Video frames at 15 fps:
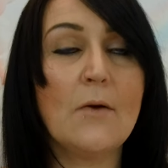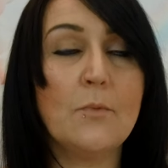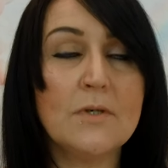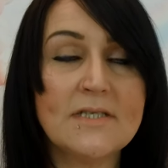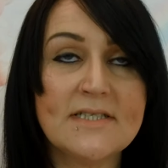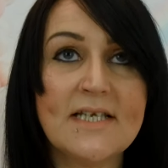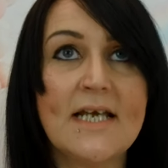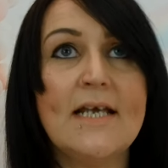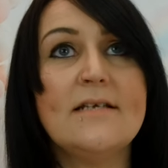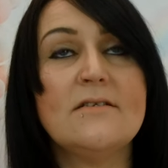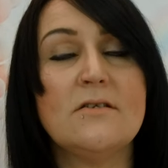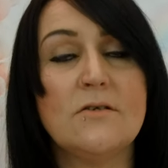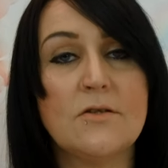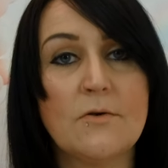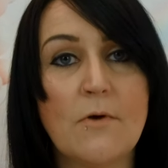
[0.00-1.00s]
would say it's
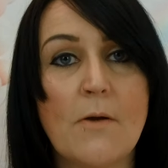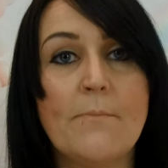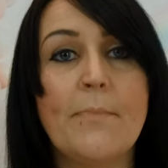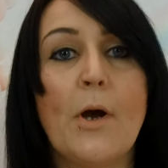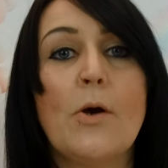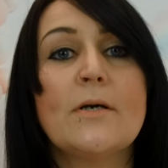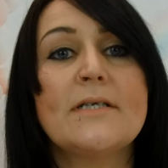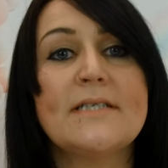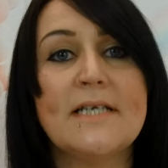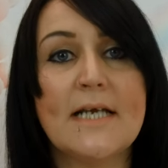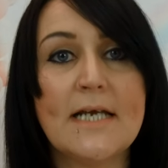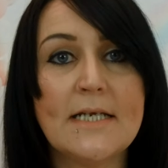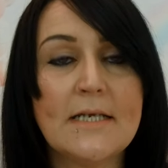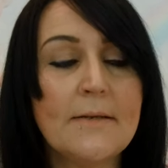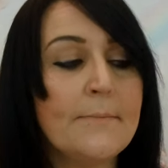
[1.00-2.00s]
another
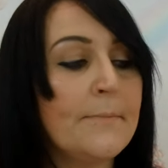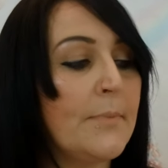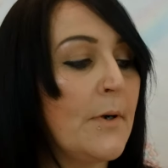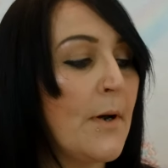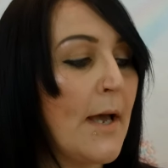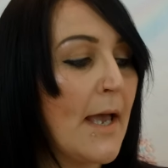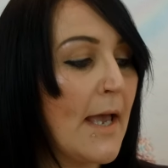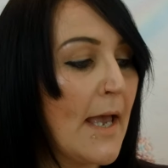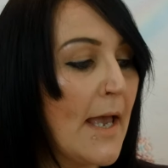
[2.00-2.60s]
unboxing, but